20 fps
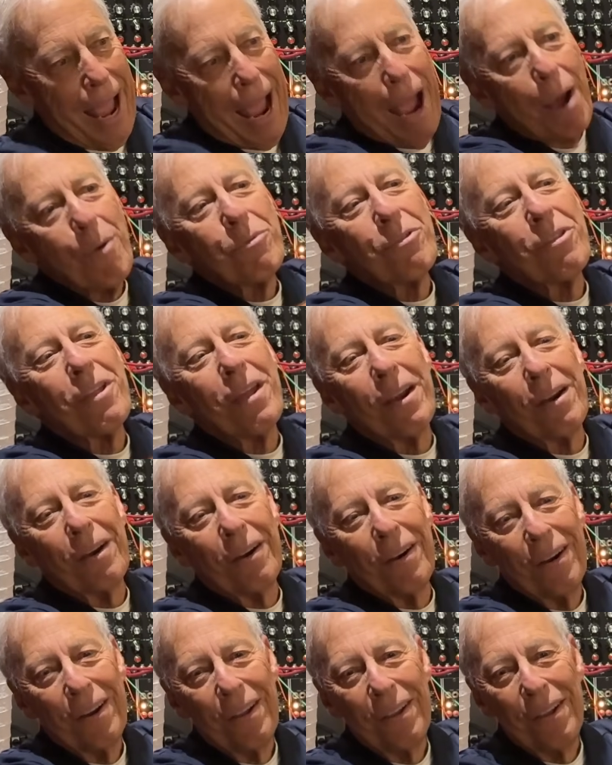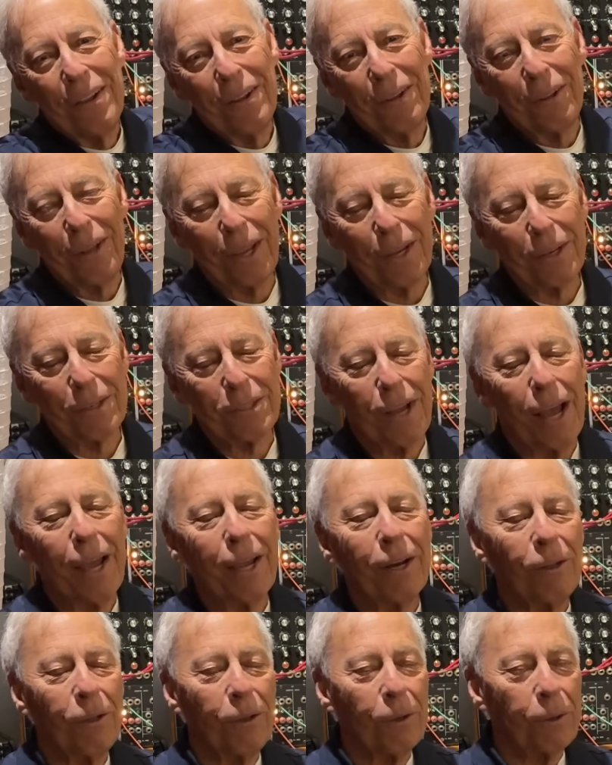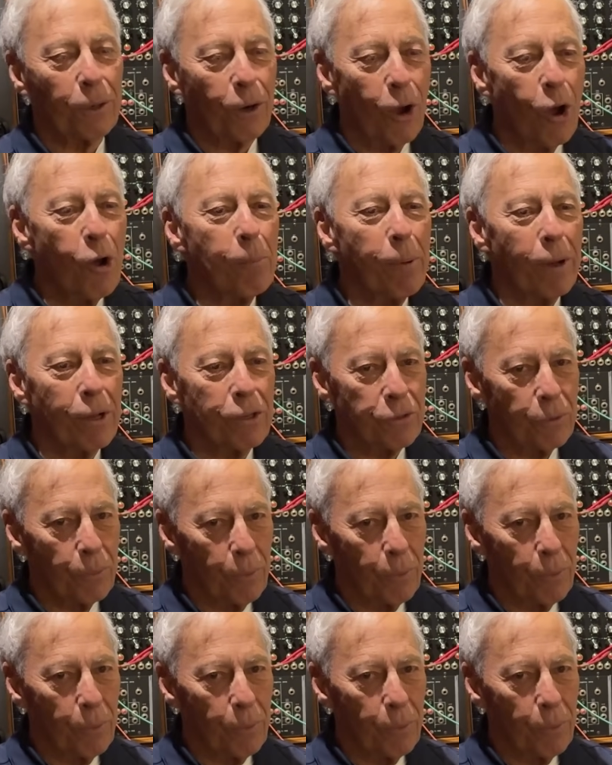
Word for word: out there like Tidal or Qobuz or